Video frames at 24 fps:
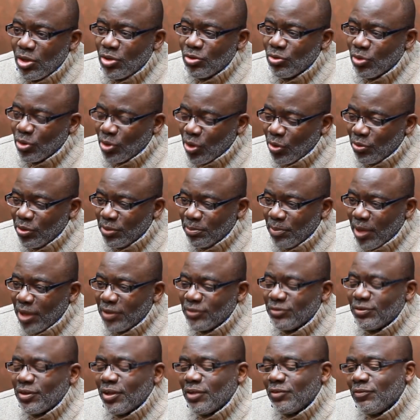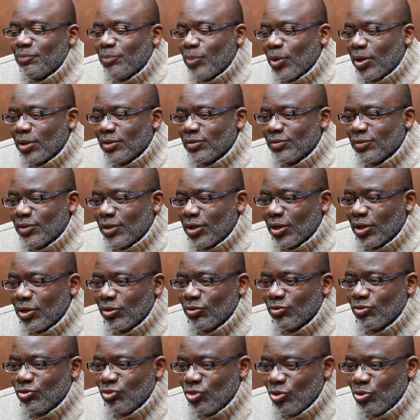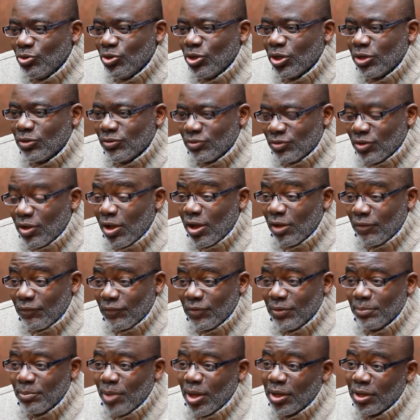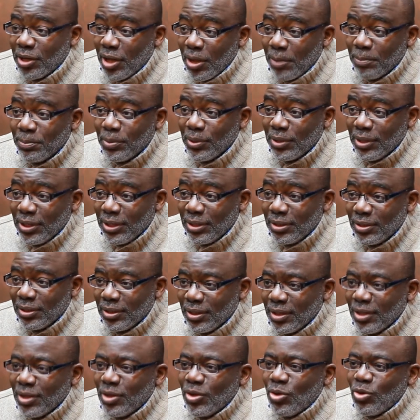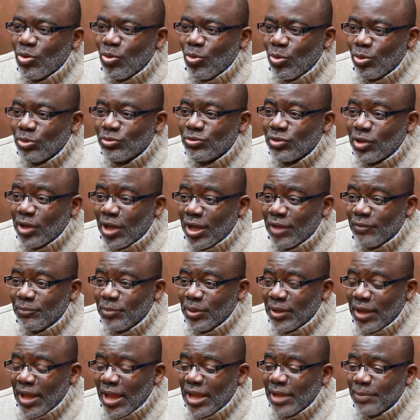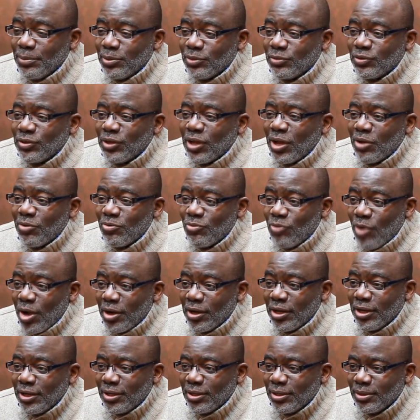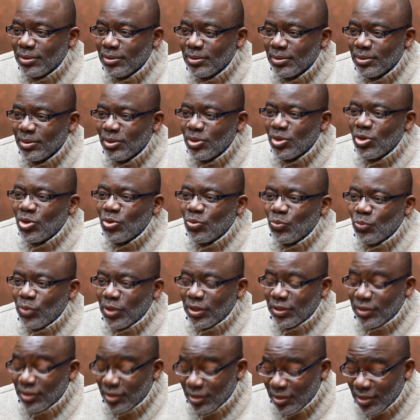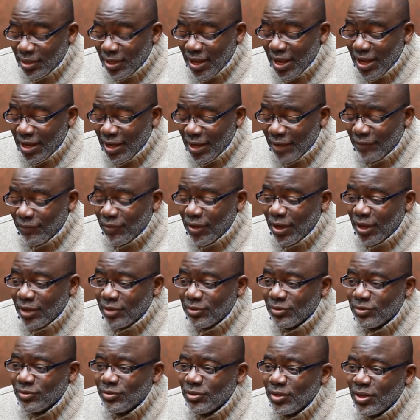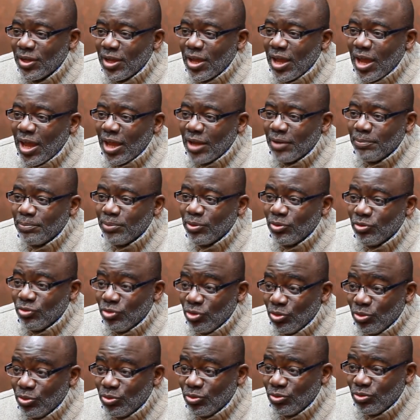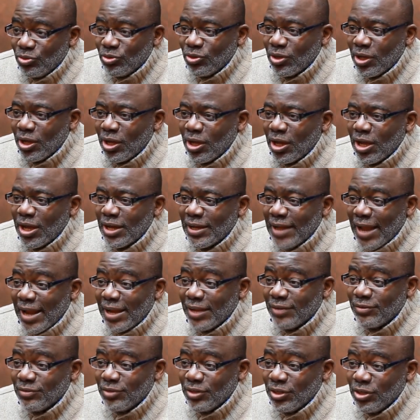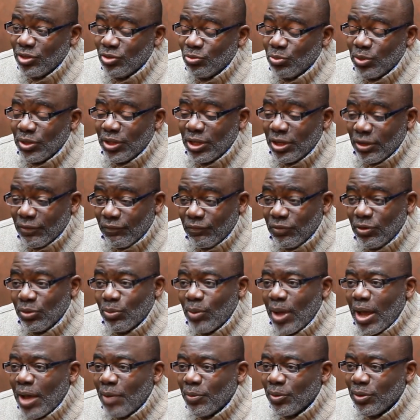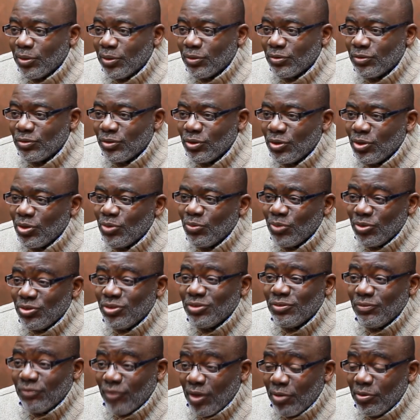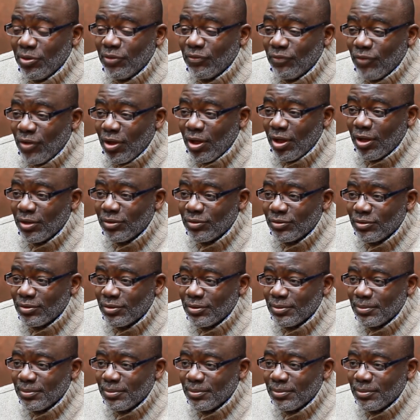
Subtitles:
Not only myself, but junior staff in my company also have been able to get running with NFX and produce analyses within a few hours, which is very fast.